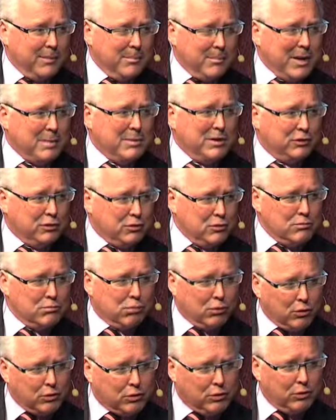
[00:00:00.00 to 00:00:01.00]
maybe too
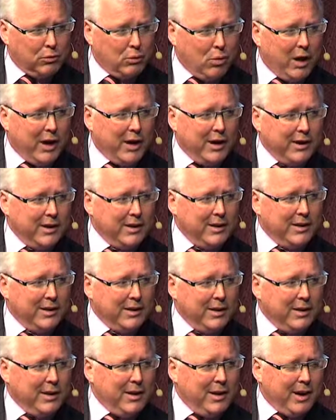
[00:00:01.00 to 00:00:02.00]
brutal way?
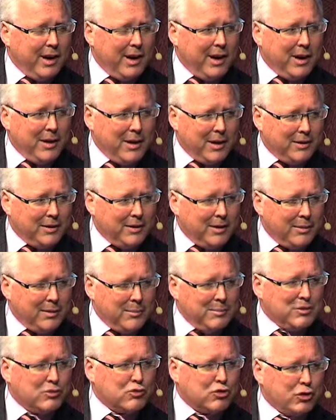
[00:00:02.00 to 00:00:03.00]
And
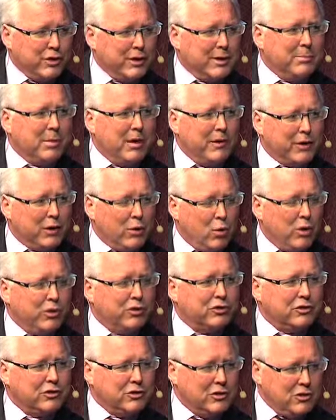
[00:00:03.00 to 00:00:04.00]
I'm intrigued by the
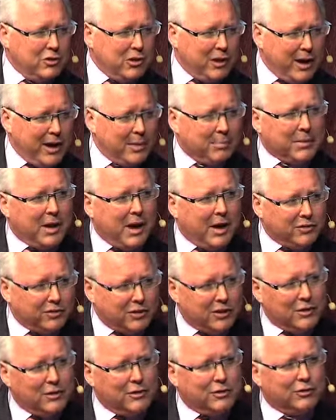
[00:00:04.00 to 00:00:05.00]
question you kept
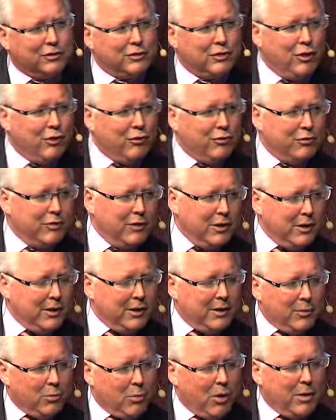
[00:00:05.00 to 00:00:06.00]
asking yourself
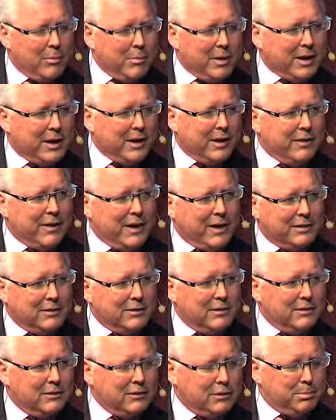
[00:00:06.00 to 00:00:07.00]
while making that
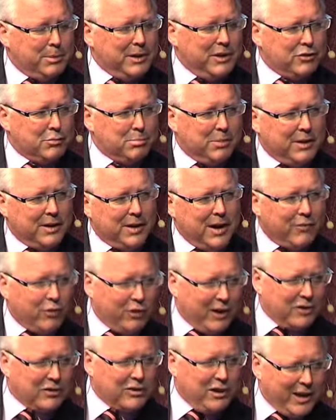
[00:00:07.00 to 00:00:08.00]
speech, but never
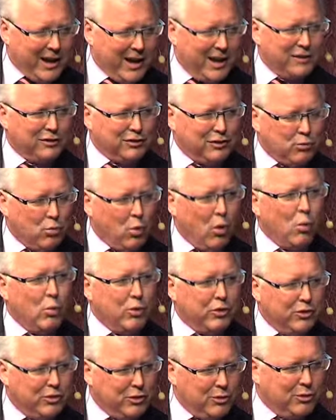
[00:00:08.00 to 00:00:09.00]
actually answered, what
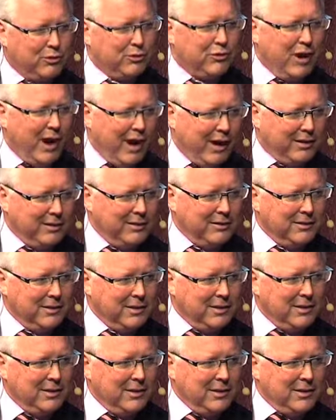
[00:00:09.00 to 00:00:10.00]
would you have done?
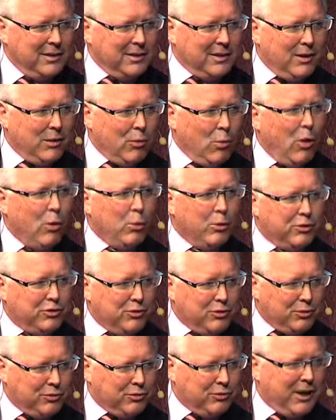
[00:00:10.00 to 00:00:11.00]
What would
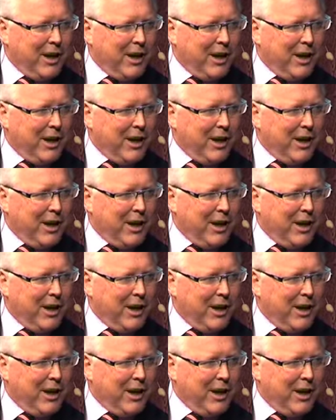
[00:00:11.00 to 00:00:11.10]
you have